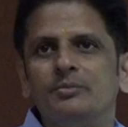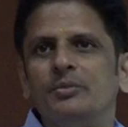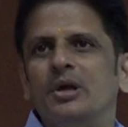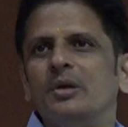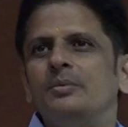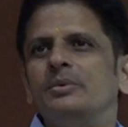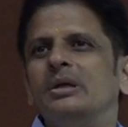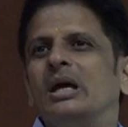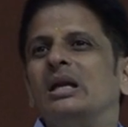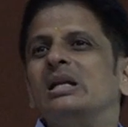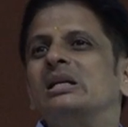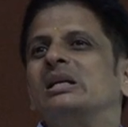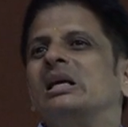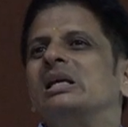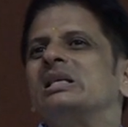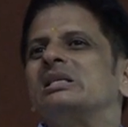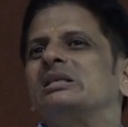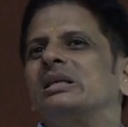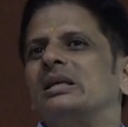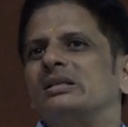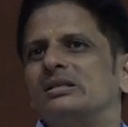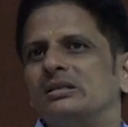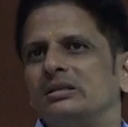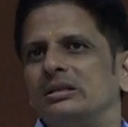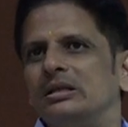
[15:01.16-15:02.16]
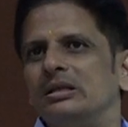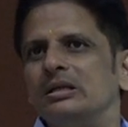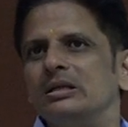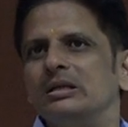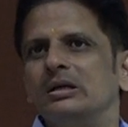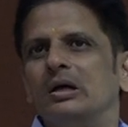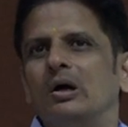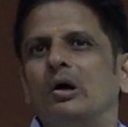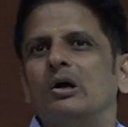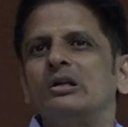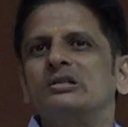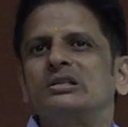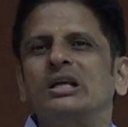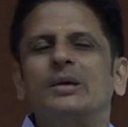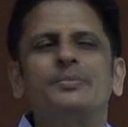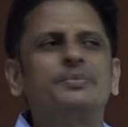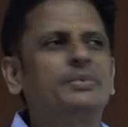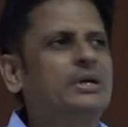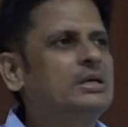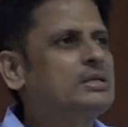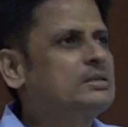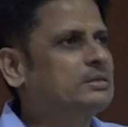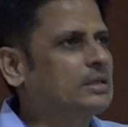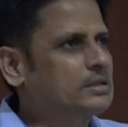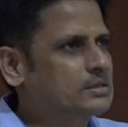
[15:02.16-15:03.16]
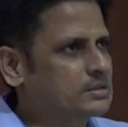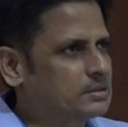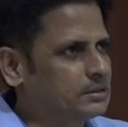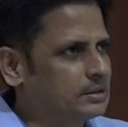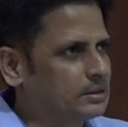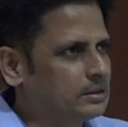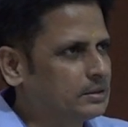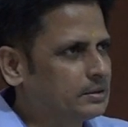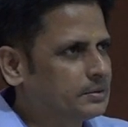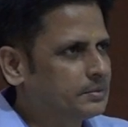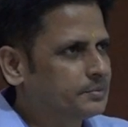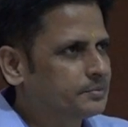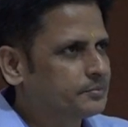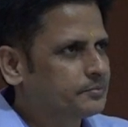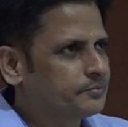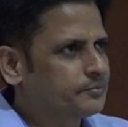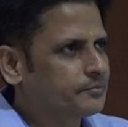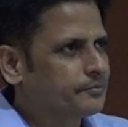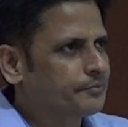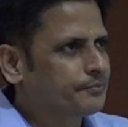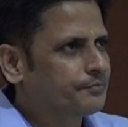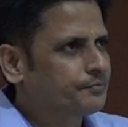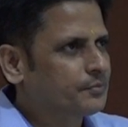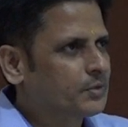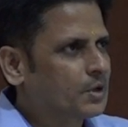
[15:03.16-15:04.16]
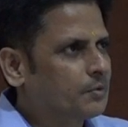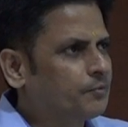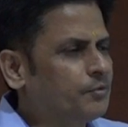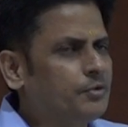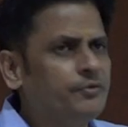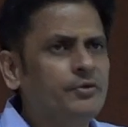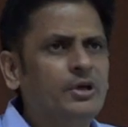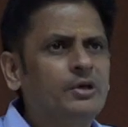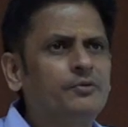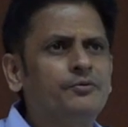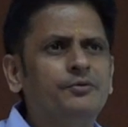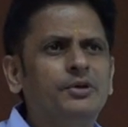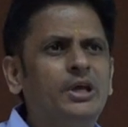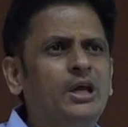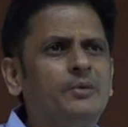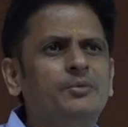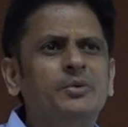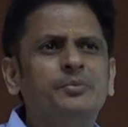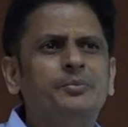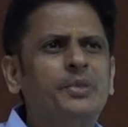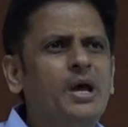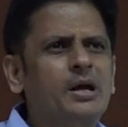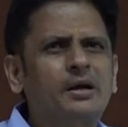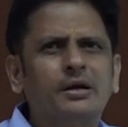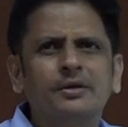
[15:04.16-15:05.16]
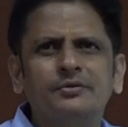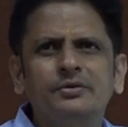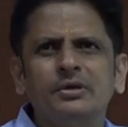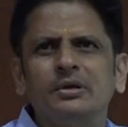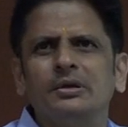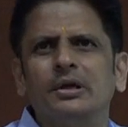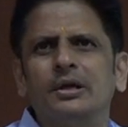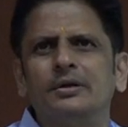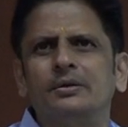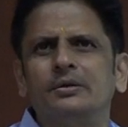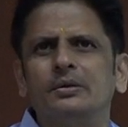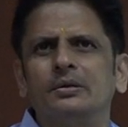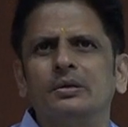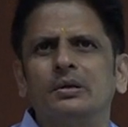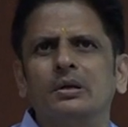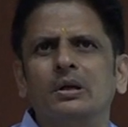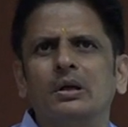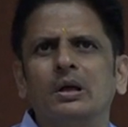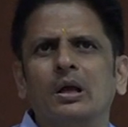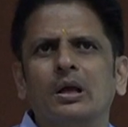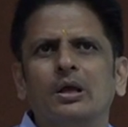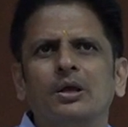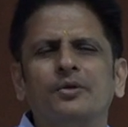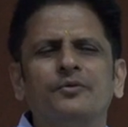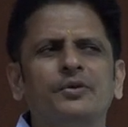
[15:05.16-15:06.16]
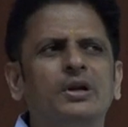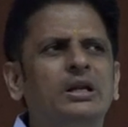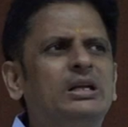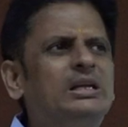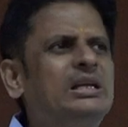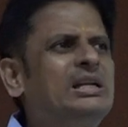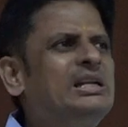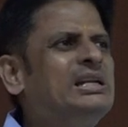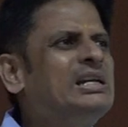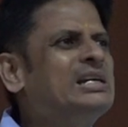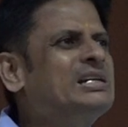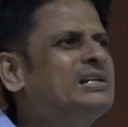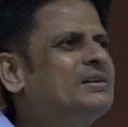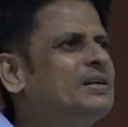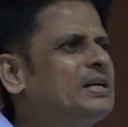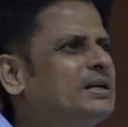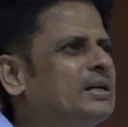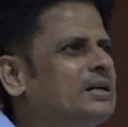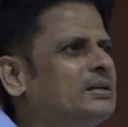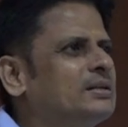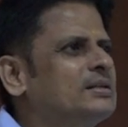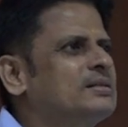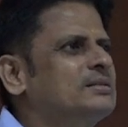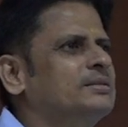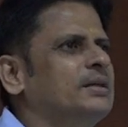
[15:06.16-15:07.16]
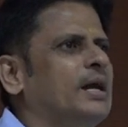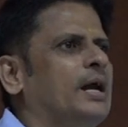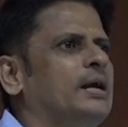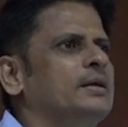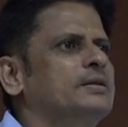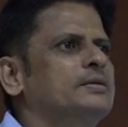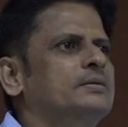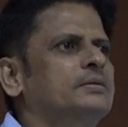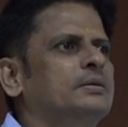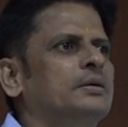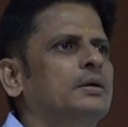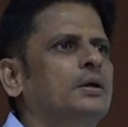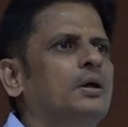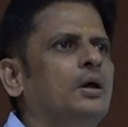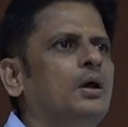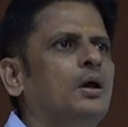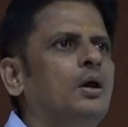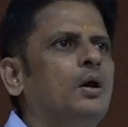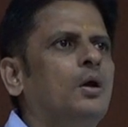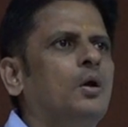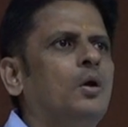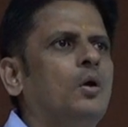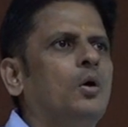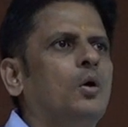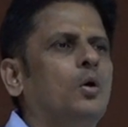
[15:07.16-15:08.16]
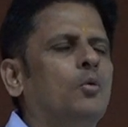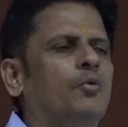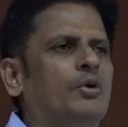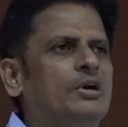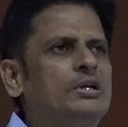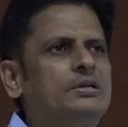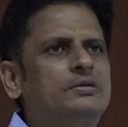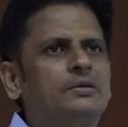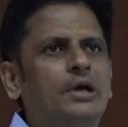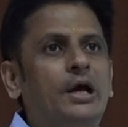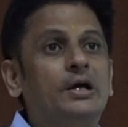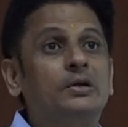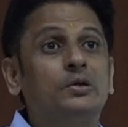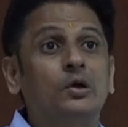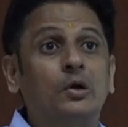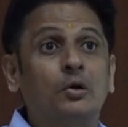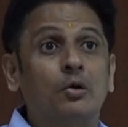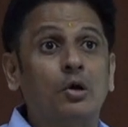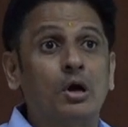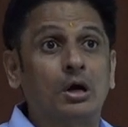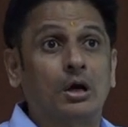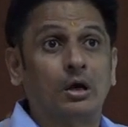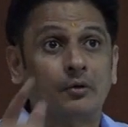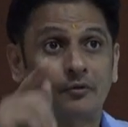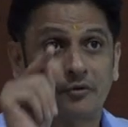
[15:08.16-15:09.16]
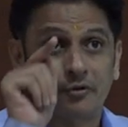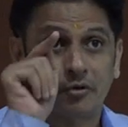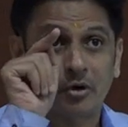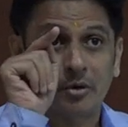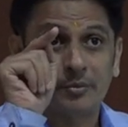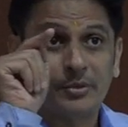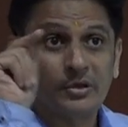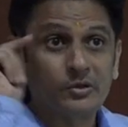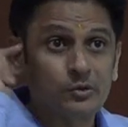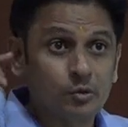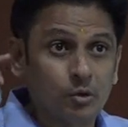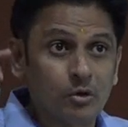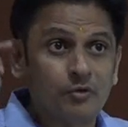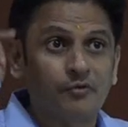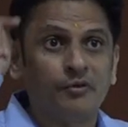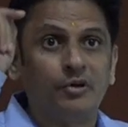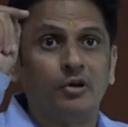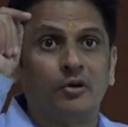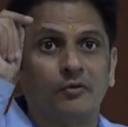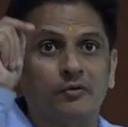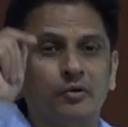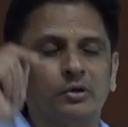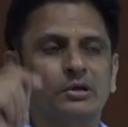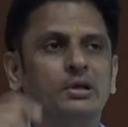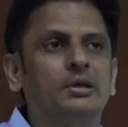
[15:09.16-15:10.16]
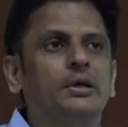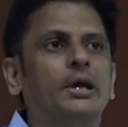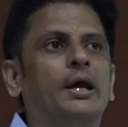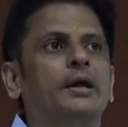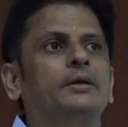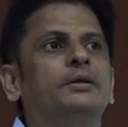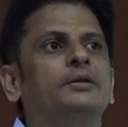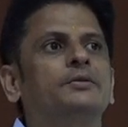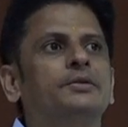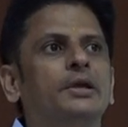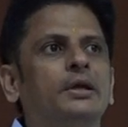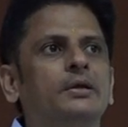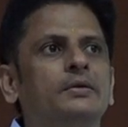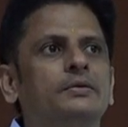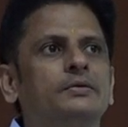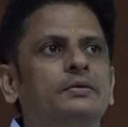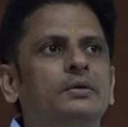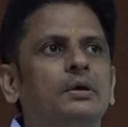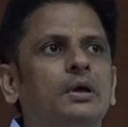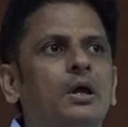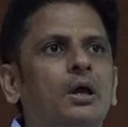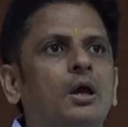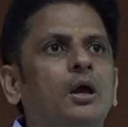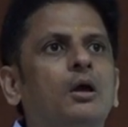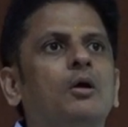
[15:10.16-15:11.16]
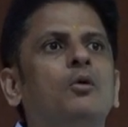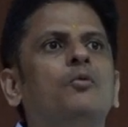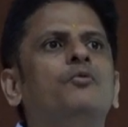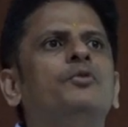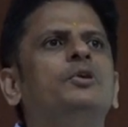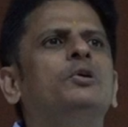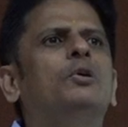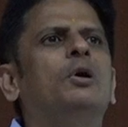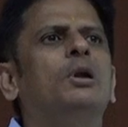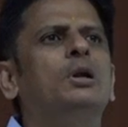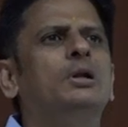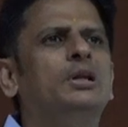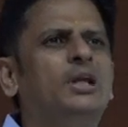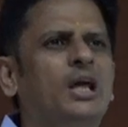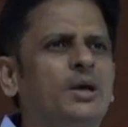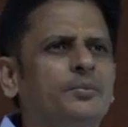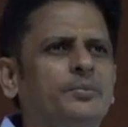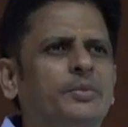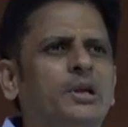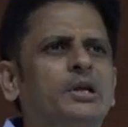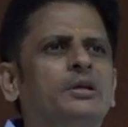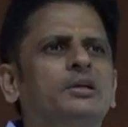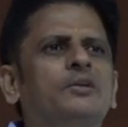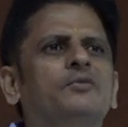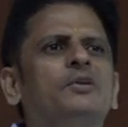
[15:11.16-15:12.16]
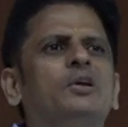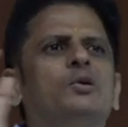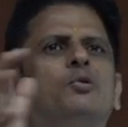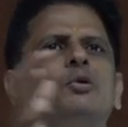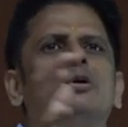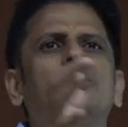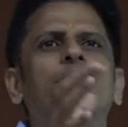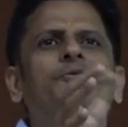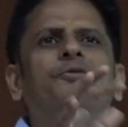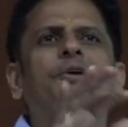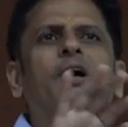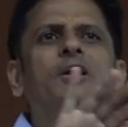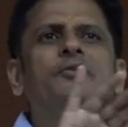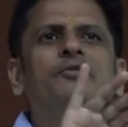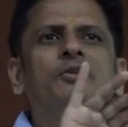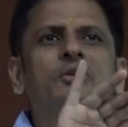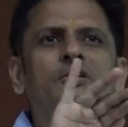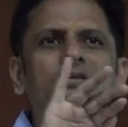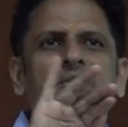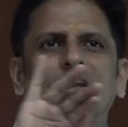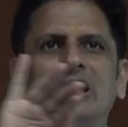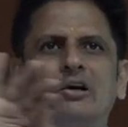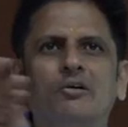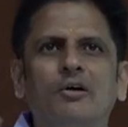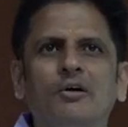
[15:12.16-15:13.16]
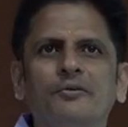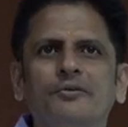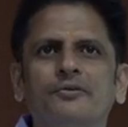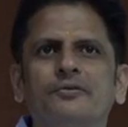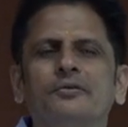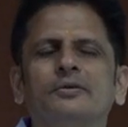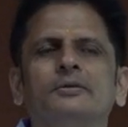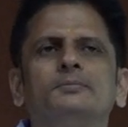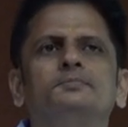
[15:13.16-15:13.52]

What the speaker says: maybe unconsciously or subconsciously, we have been practicing it. Even an illiterate understands what is right or wrong from his own way of looking at the things. We only have collectively codified for the sake of